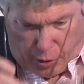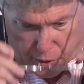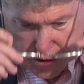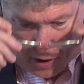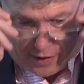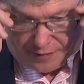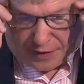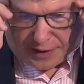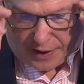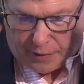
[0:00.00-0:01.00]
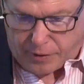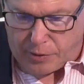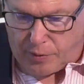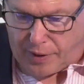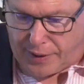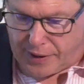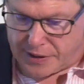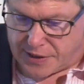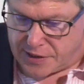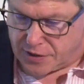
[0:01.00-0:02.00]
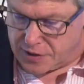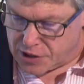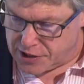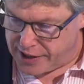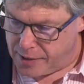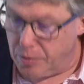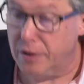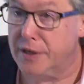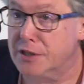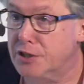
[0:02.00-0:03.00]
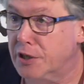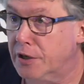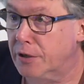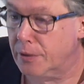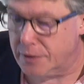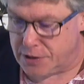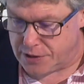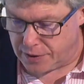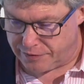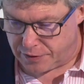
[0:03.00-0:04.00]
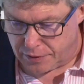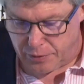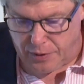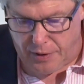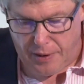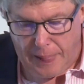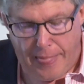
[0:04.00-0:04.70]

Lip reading: who is often characterized as unstable, insecure, and self-deluded,